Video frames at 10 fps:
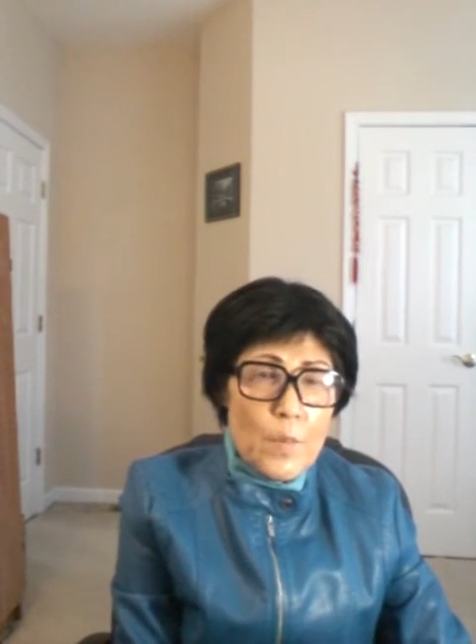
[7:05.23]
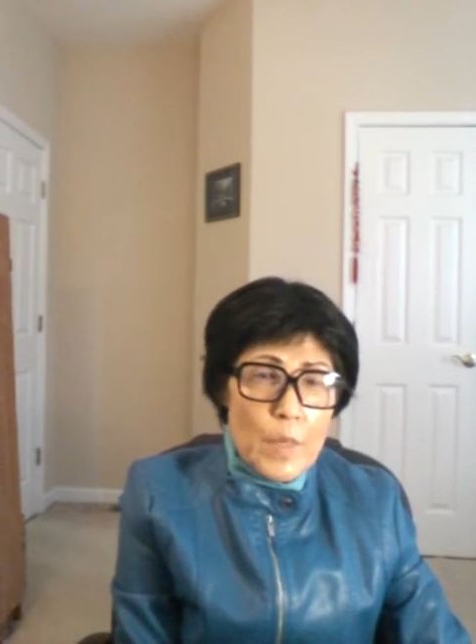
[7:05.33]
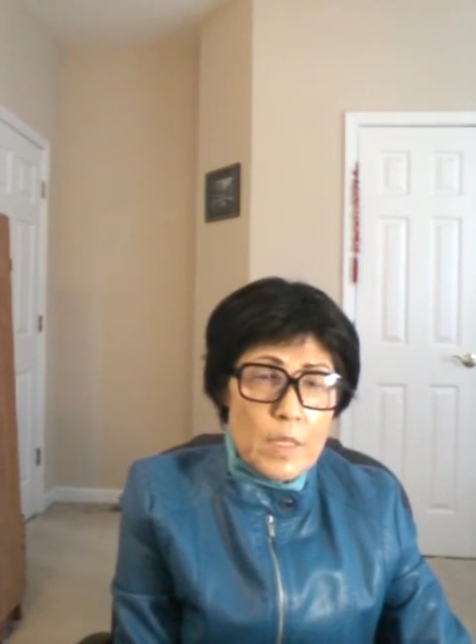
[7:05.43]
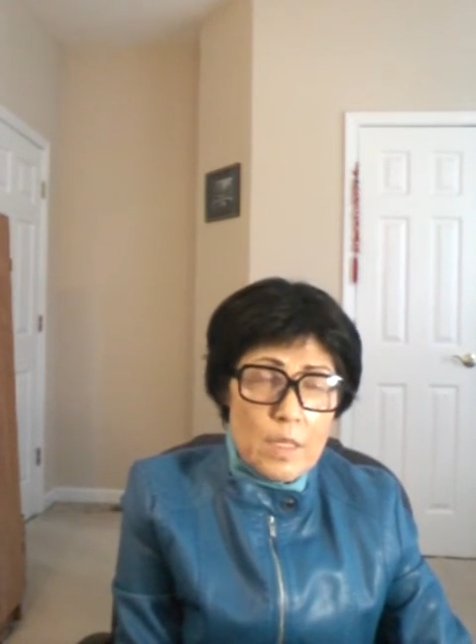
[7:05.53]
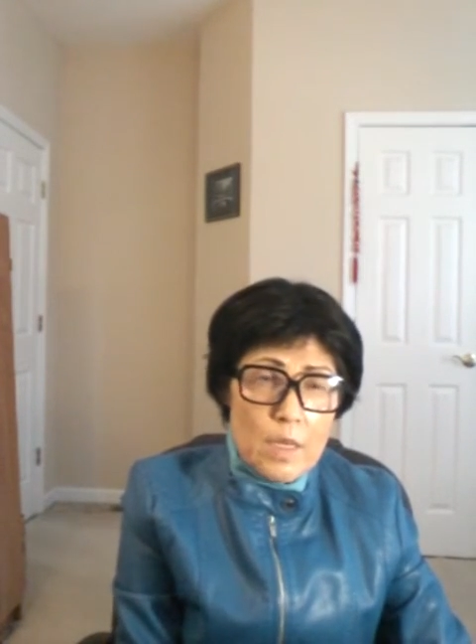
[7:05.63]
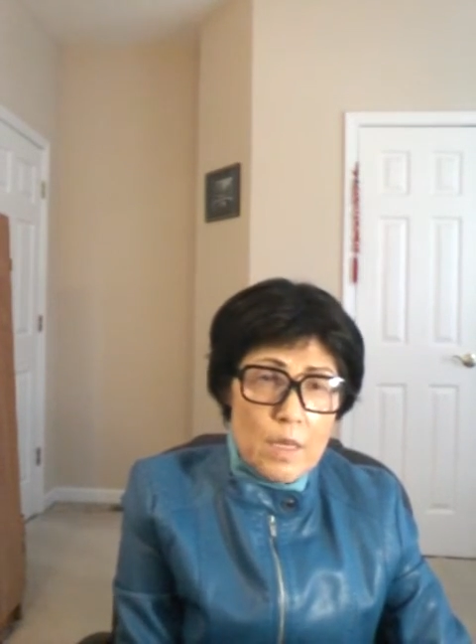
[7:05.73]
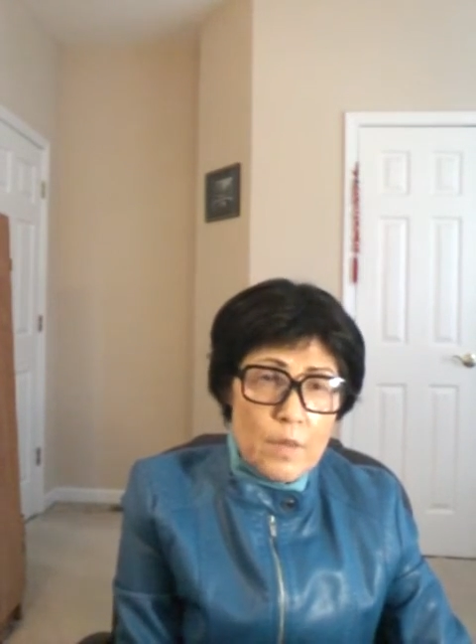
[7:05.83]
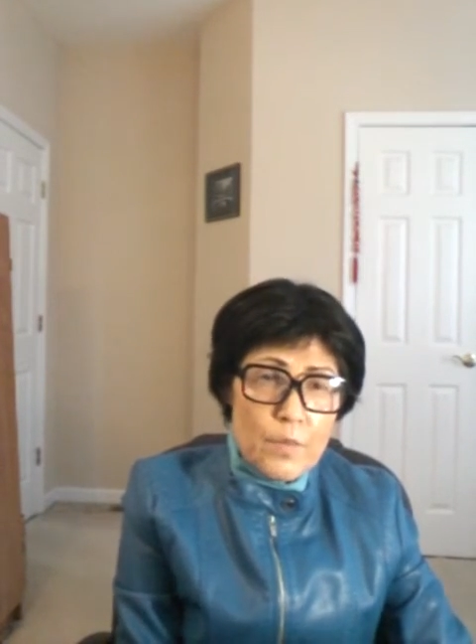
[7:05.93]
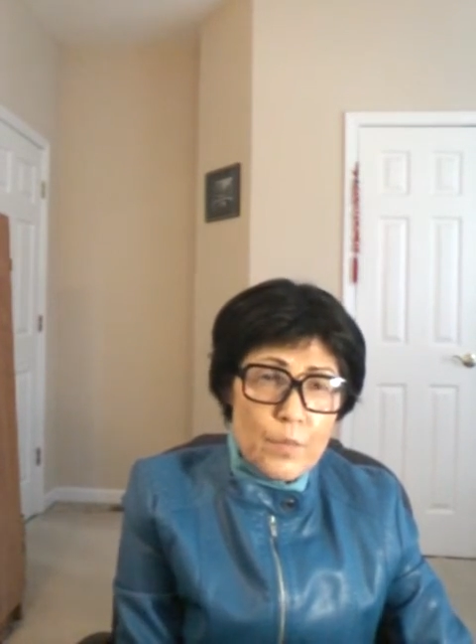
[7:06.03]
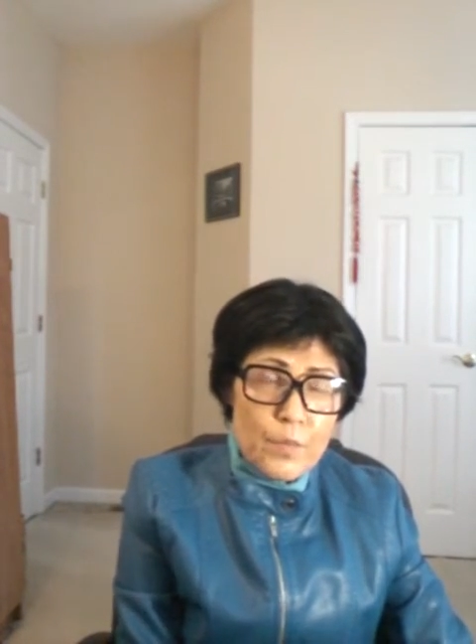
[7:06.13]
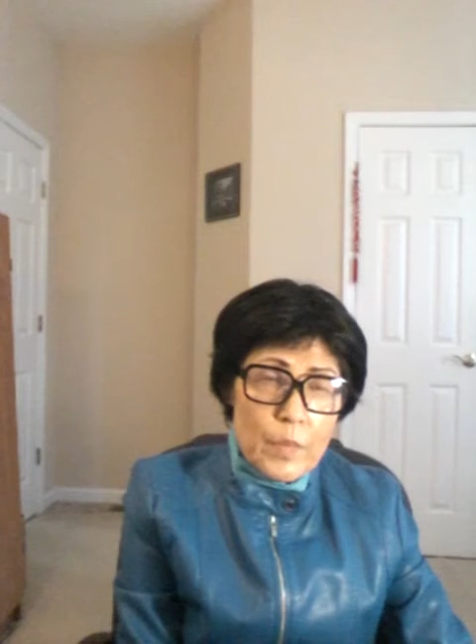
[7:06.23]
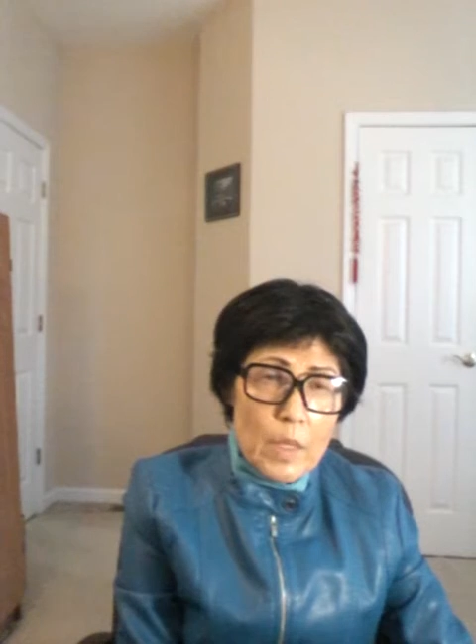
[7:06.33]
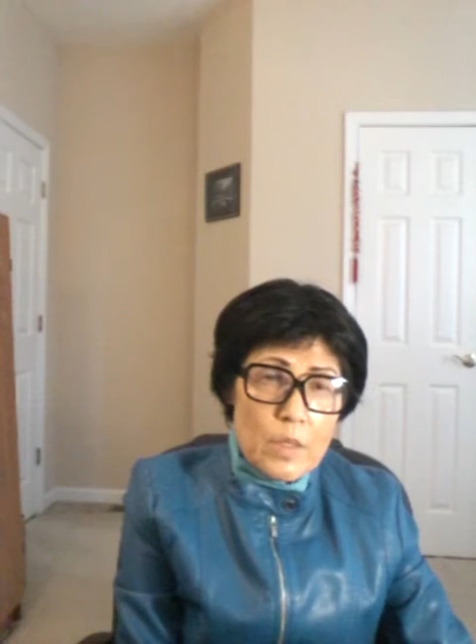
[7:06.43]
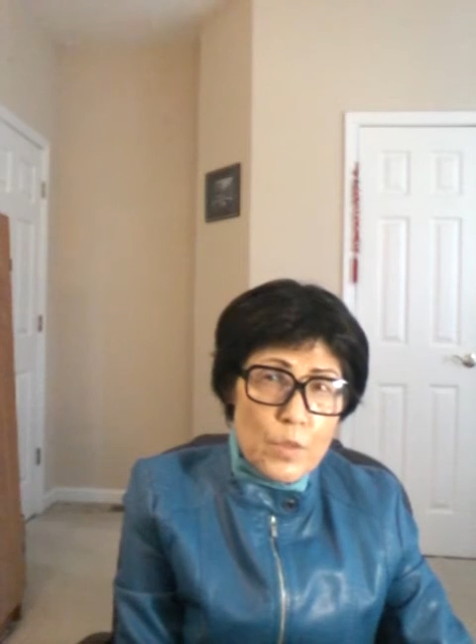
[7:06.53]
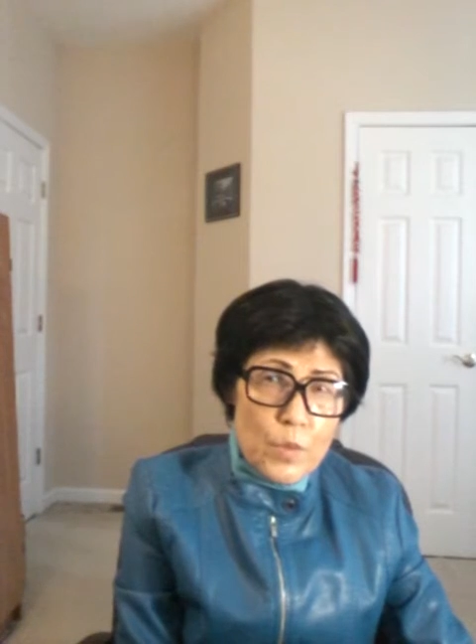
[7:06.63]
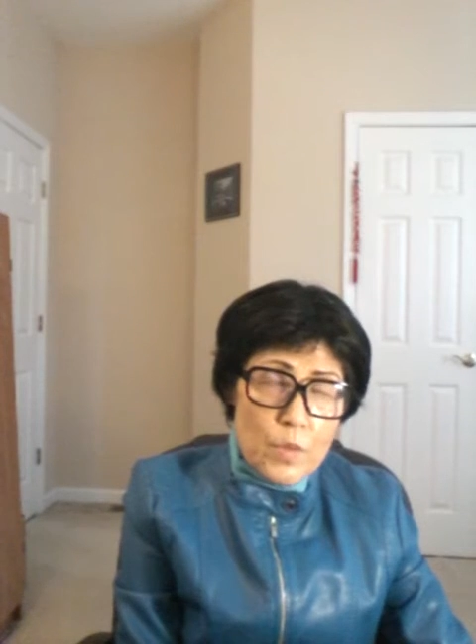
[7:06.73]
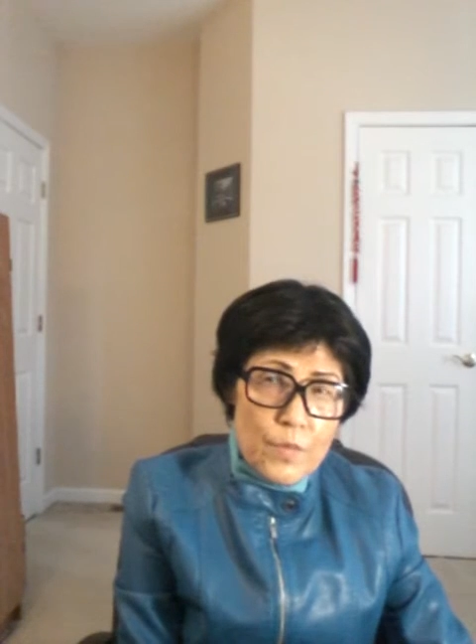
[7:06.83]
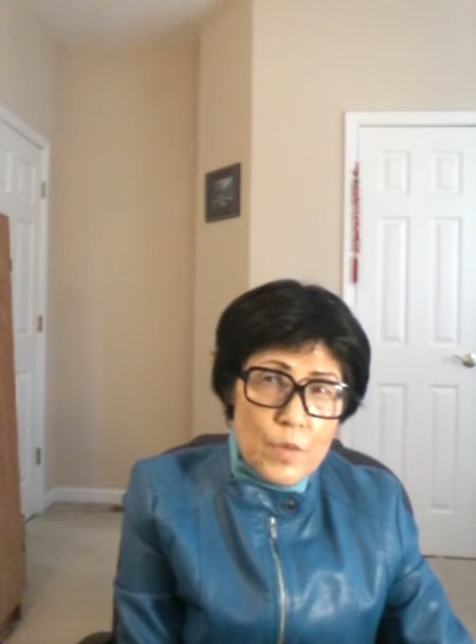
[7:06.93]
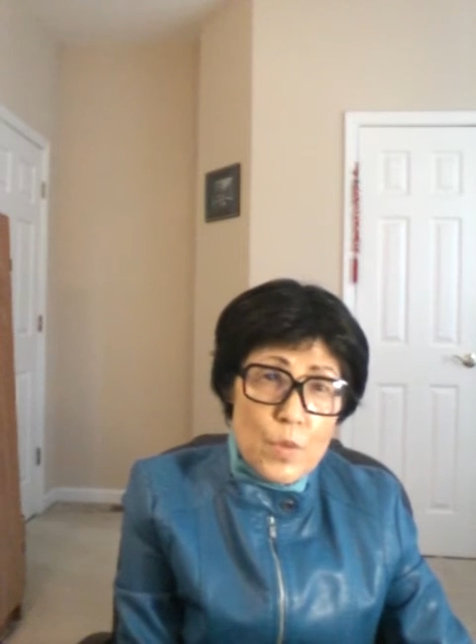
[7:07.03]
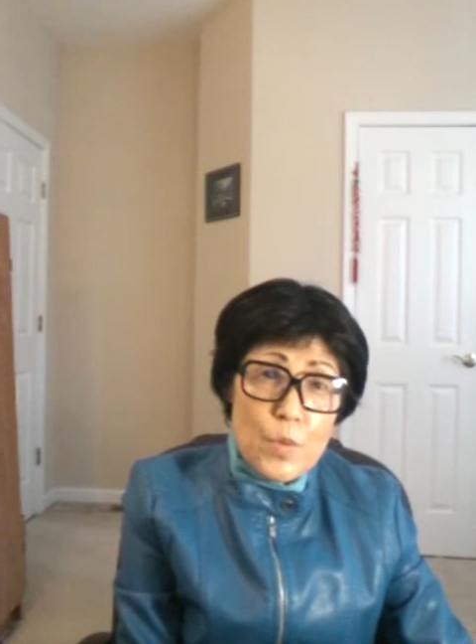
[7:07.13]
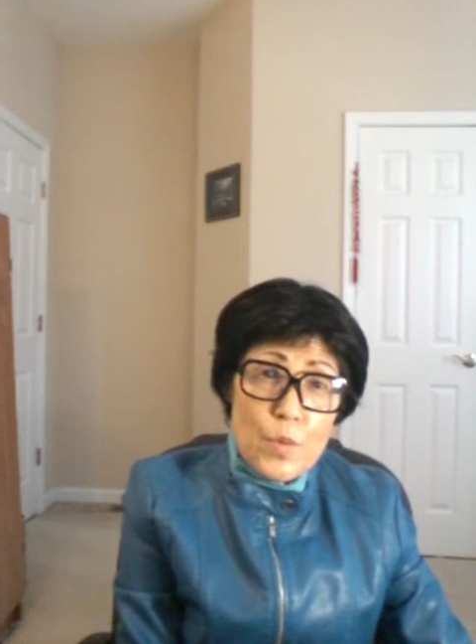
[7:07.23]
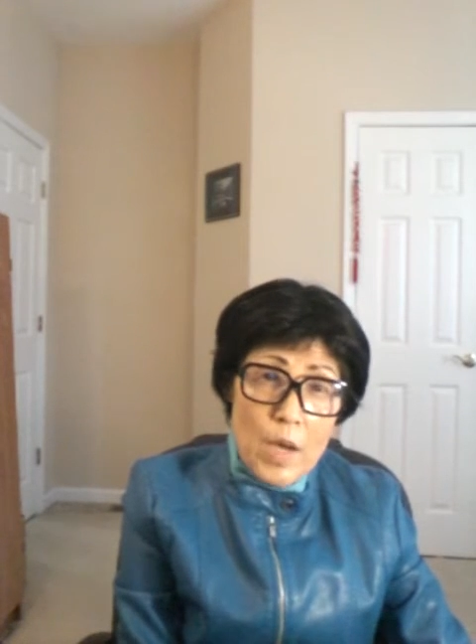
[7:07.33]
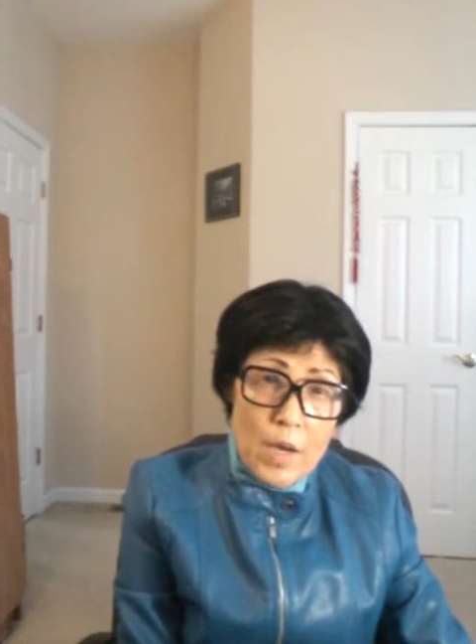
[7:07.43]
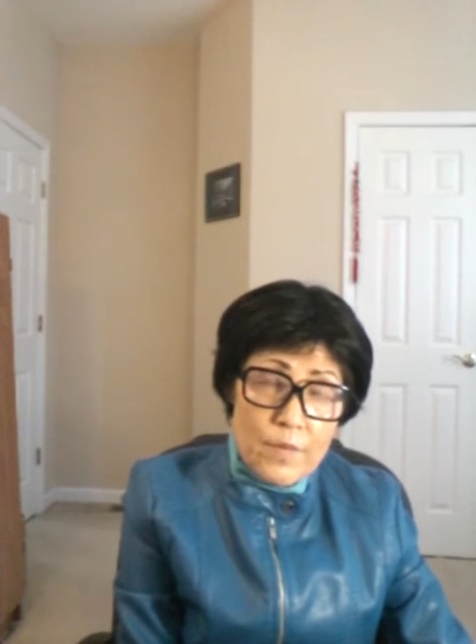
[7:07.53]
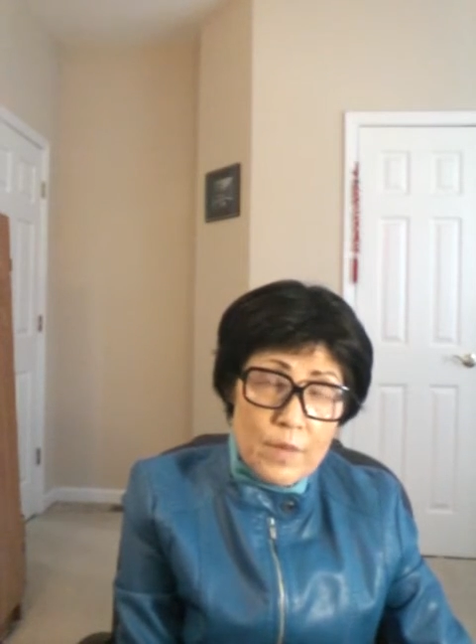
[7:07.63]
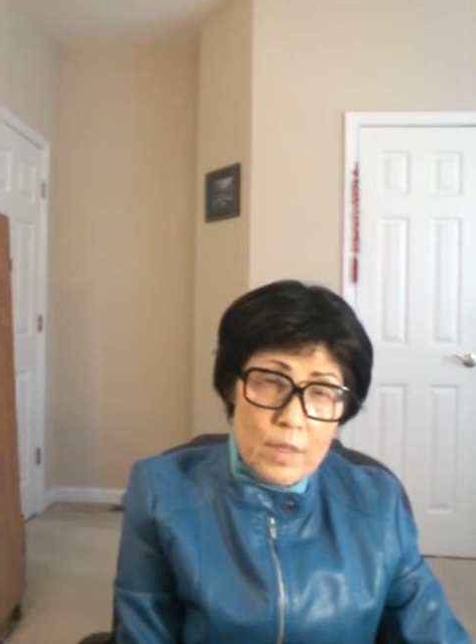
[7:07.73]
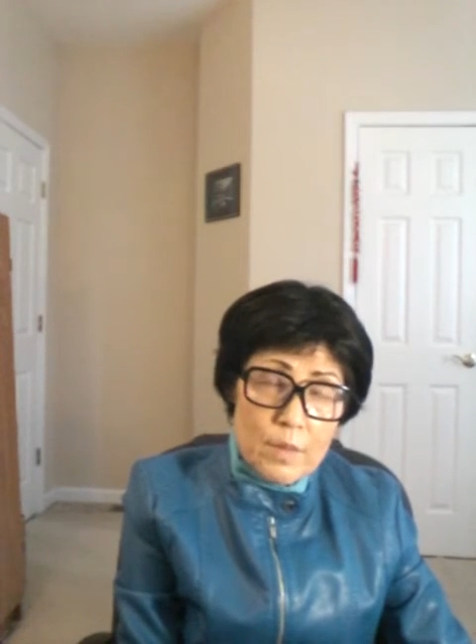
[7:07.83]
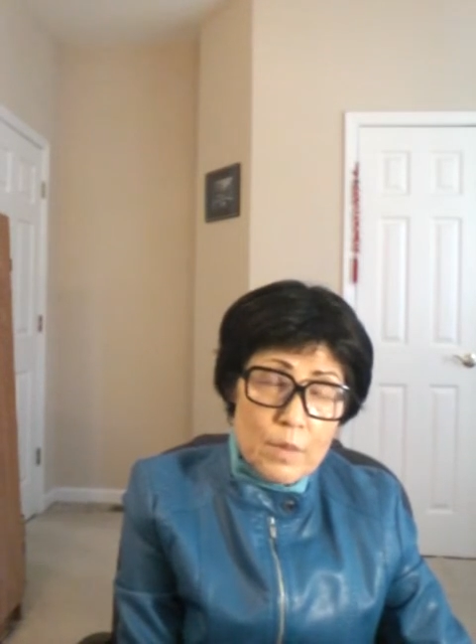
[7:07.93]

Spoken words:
But so if you have the